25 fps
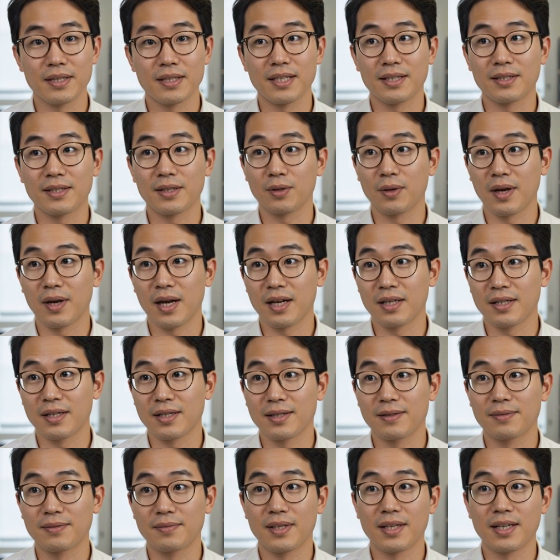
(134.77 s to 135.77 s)
needs a
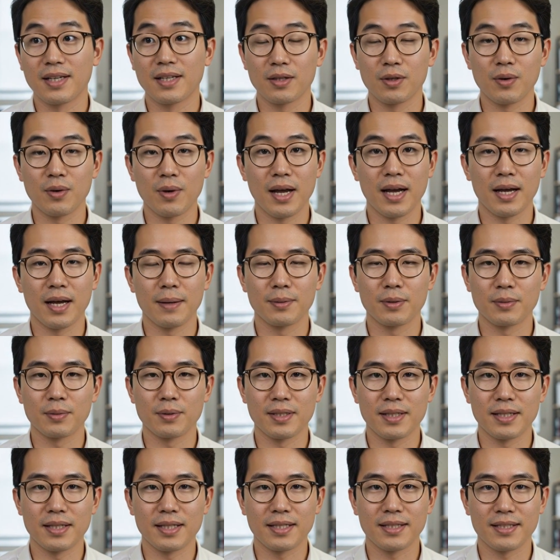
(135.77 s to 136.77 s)
lock, it can grab and
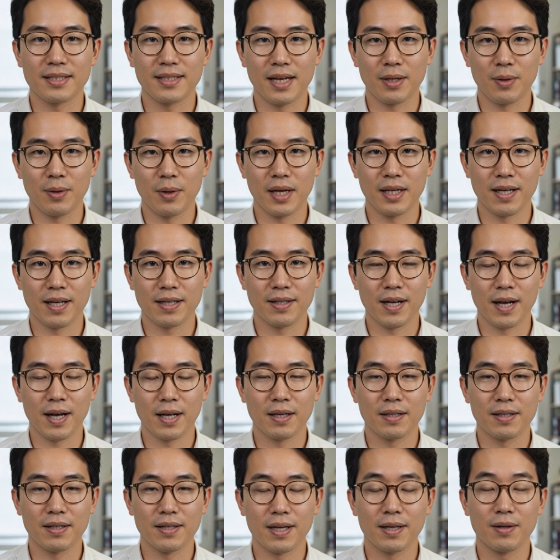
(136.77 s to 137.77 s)
release that lock
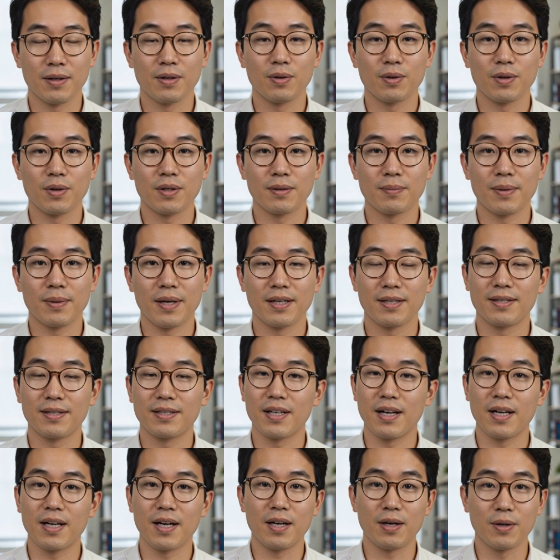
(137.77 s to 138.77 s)
entirely in user
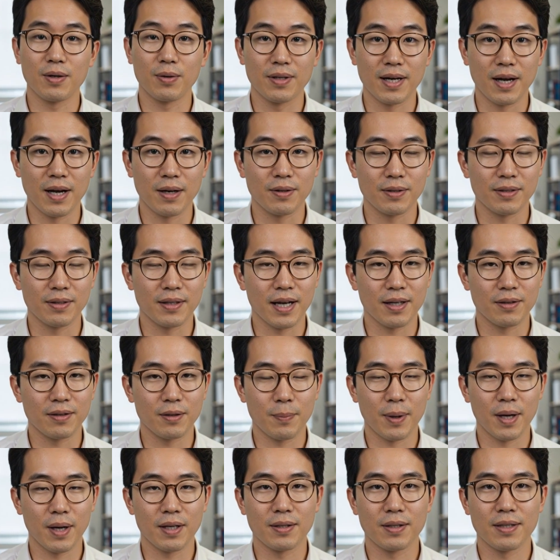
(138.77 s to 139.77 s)
space without ever
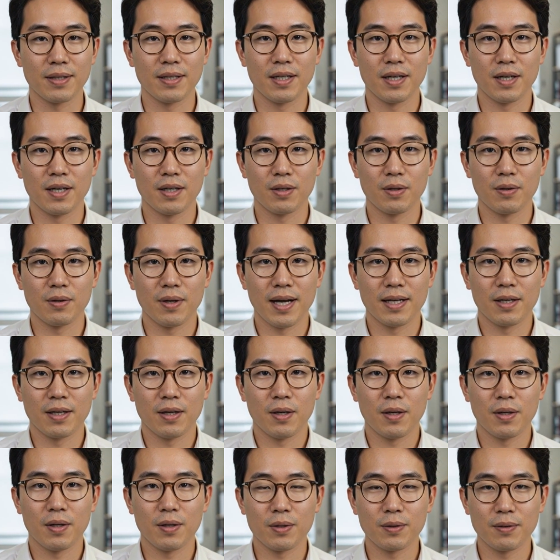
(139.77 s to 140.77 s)
bothering the kernel at
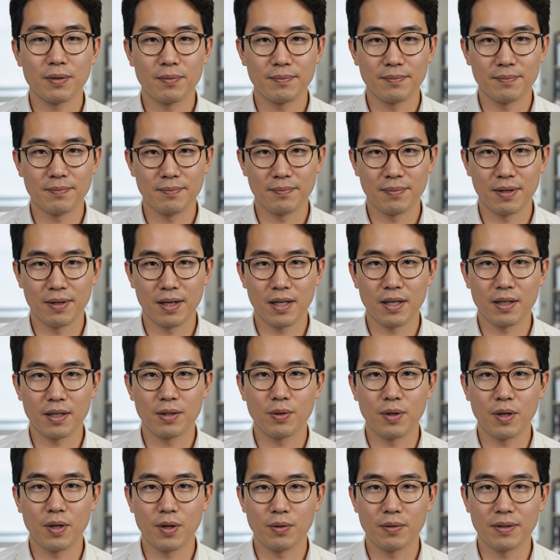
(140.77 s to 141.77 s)
all. The
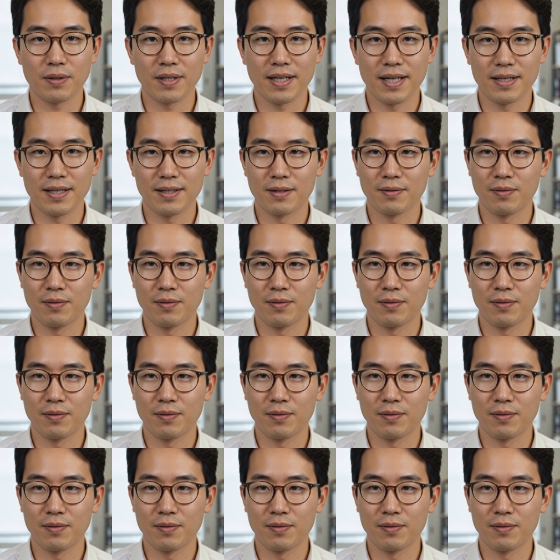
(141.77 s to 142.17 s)
kernel only gets